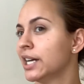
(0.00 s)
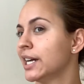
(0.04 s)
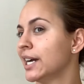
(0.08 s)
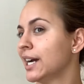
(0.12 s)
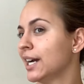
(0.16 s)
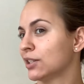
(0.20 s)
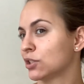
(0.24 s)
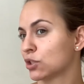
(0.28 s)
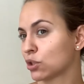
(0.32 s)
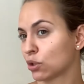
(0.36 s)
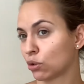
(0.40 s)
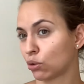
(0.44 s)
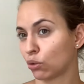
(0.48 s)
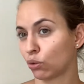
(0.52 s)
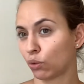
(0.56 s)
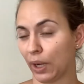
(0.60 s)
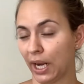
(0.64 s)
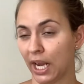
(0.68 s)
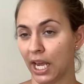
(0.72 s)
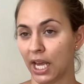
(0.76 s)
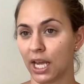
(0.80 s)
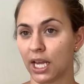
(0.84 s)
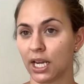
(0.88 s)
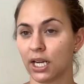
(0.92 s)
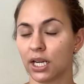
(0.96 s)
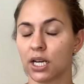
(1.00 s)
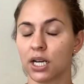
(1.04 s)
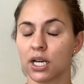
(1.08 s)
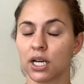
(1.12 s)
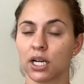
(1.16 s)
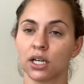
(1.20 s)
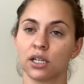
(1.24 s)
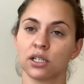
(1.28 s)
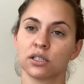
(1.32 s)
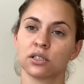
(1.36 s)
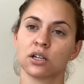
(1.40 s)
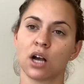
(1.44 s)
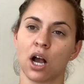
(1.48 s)
It's a great
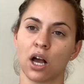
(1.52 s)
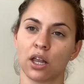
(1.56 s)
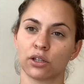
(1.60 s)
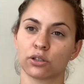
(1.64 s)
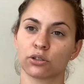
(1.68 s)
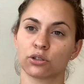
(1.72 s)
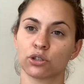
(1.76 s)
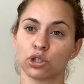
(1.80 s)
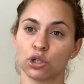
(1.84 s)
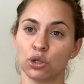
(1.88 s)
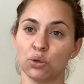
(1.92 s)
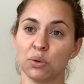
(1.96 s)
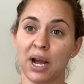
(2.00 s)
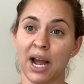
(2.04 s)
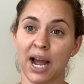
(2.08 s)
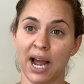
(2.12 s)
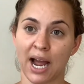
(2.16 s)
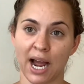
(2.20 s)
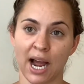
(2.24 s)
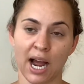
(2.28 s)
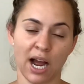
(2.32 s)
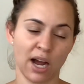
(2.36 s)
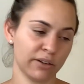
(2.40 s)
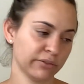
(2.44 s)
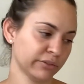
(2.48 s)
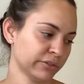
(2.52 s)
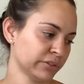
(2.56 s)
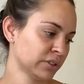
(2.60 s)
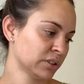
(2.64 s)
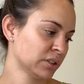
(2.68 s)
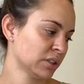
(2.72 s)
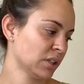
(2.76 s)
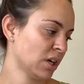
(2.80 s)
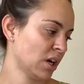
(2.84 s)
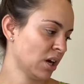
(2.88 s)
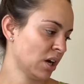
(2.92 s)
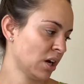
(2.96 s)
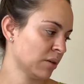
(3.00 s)
color to have.
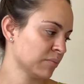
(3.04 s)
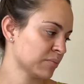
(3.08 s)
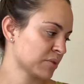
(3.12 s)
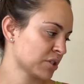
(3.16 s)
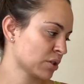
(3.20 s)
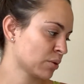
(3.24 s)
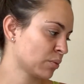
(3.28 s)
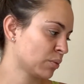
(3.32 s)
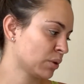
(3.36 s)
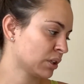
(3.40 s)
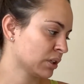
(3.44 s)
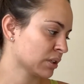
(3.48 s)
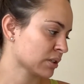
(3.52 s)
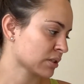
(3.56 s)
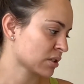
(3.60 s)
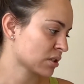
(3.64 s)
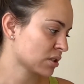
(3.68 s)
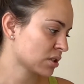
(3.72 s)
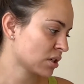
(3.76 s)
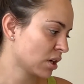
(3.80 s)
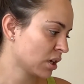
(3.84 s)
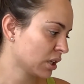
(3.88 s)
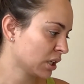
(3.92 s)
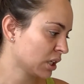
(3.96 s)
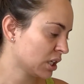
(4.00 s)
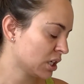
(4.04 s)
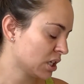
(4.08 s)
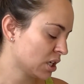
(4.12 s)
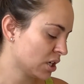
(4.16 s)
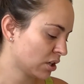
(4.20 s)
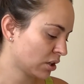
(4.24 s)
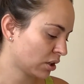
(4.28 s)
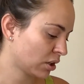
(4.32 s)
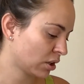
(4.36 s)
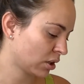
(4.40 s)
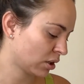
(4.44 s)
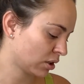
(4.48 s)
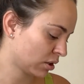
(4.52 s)
So we're gonna start
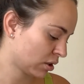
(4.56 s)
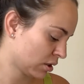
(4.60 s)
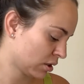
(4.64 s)
here.